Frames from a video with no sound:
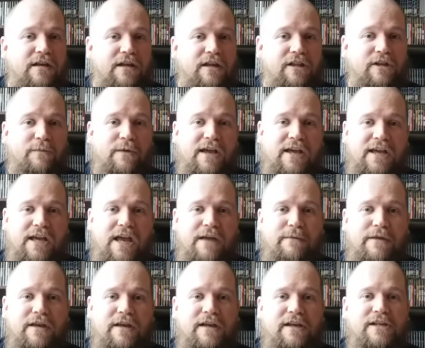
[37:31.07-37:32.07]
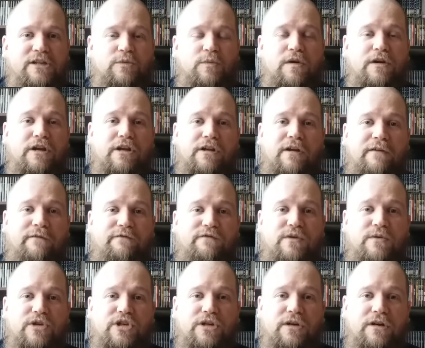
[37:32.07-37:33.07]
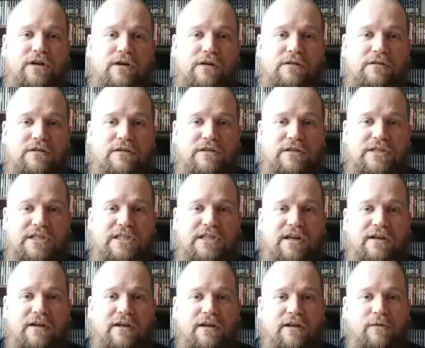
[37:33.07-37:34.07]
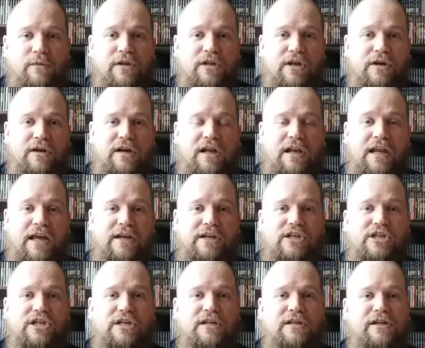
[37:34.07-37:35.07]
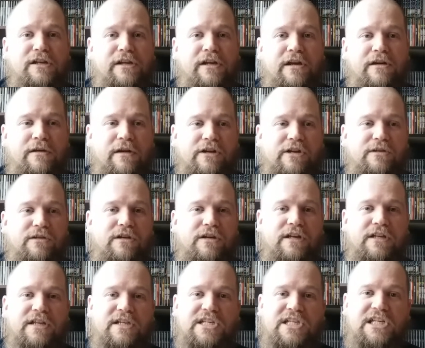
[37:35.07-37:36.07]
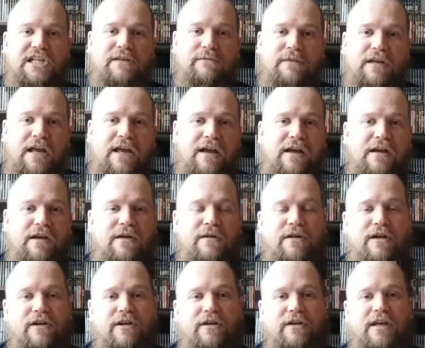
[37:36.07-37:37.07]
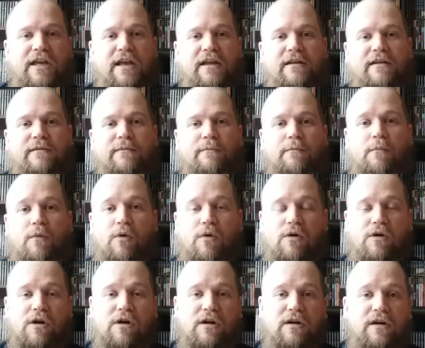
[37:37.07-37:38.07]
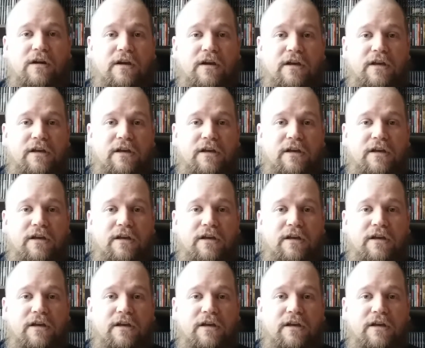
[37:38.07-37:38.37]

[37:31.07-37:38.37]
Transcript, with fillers: the way gaming is. What are your future goals with your collection? You know, are you looking to slim down? Are you getting more?